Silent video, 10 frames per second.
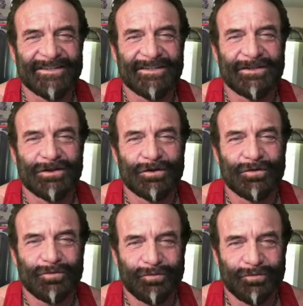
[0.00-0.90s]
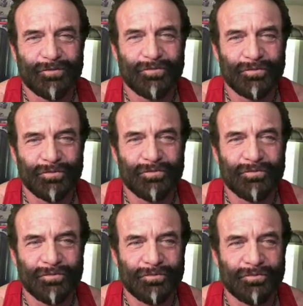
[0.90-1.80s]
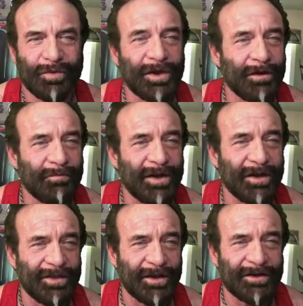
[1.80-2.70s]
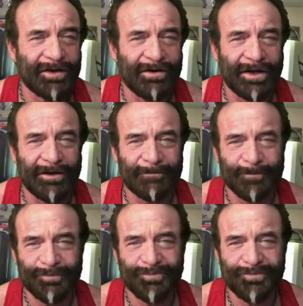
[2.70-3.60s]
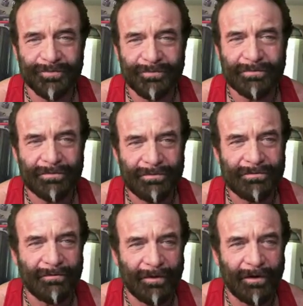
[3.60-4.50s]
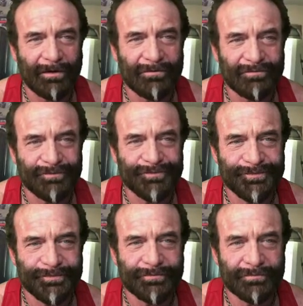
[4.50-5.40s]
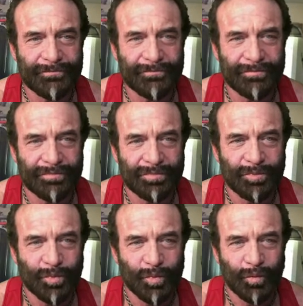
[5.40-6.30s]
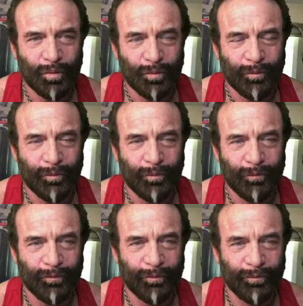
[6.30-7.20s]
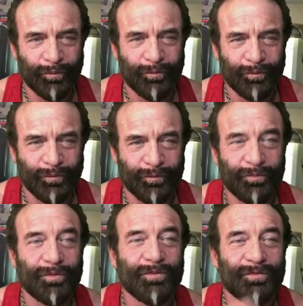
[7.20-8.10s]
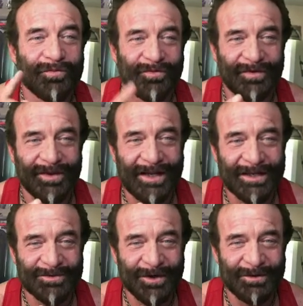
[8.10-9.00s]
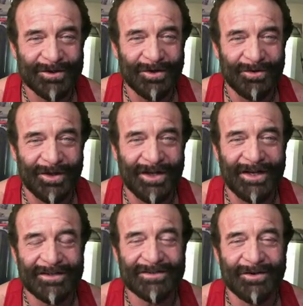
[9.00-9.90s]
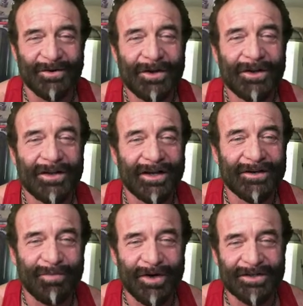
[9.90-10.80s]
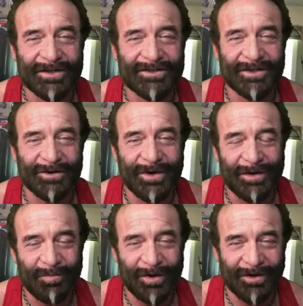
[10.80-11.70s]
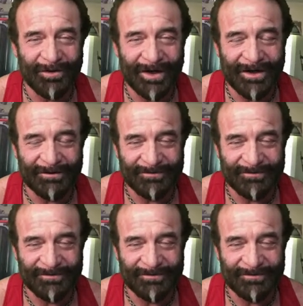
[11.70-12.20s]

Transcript: Just be who you are. Yeah, mm-hmm. that's be, be exactly. authentic, right? Yeah. Well, I mean, authenticity works if you've got the right mindset. That's where I'm going with that. So, so that brings us to the red pill, right?